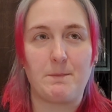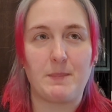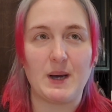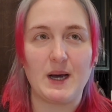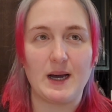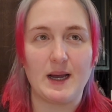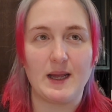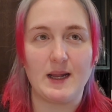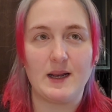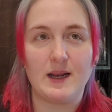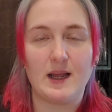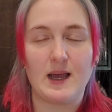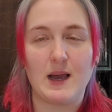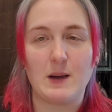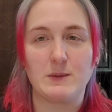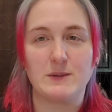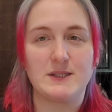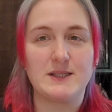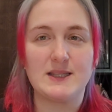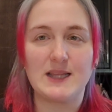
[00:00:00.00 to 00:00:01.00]
but
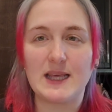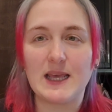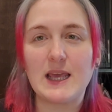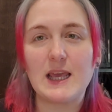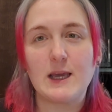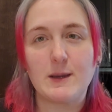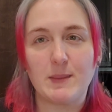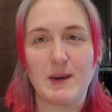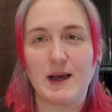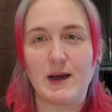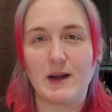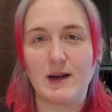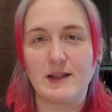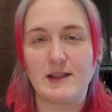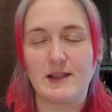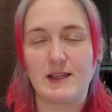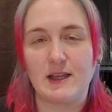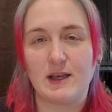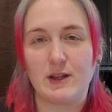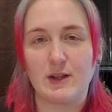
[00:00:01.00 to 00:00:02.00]
I was thinking about
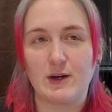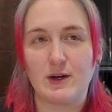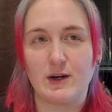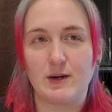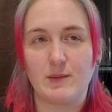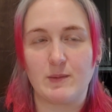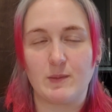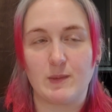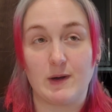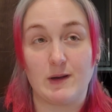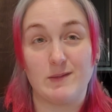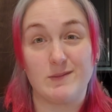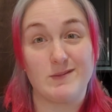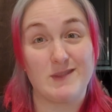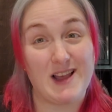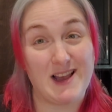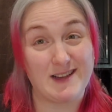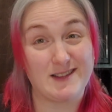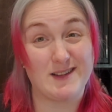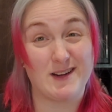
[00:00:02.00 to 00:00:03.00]
it the other, well,
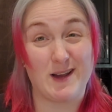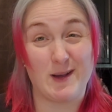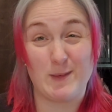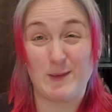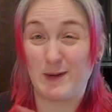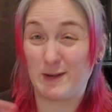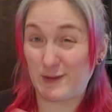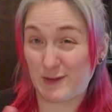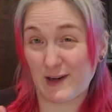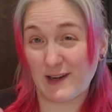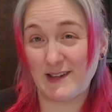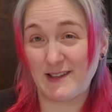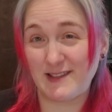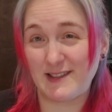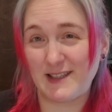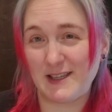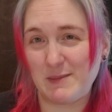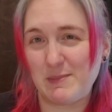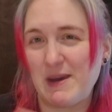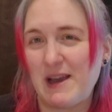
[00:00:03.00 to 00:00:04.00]
last night while I was trying to
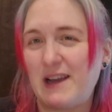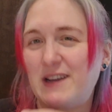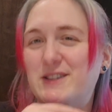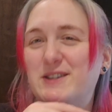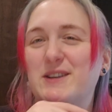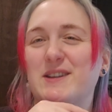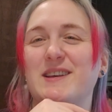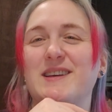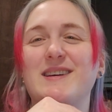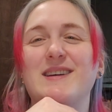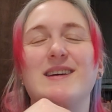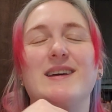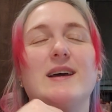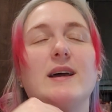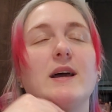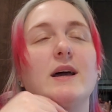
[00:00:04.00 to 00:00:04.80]
sleep actually,